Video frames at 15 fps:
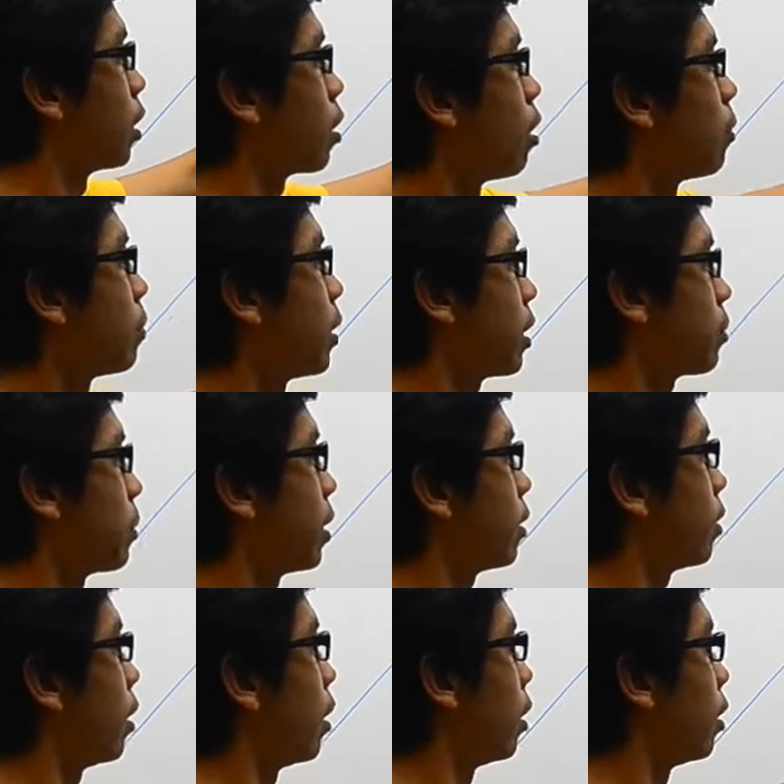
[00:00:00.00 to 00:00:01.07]
the complex
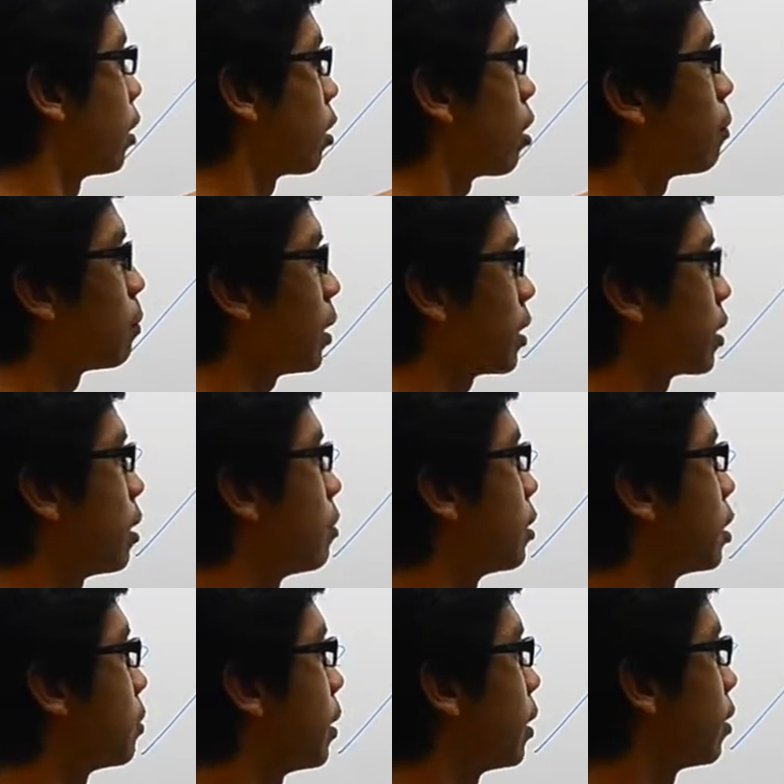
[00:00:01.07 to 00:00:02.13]

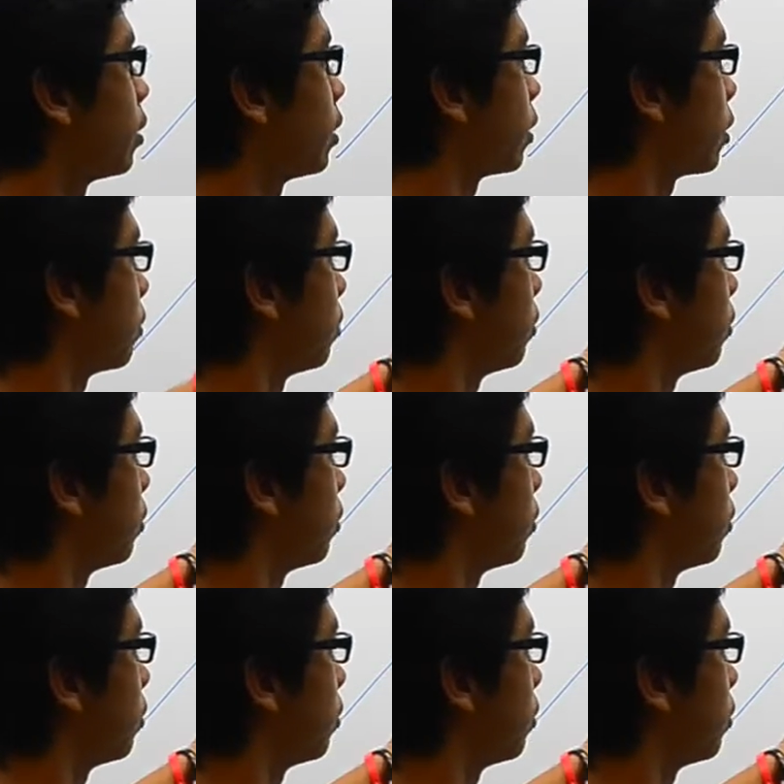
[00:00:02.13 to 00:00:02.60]
numbers method is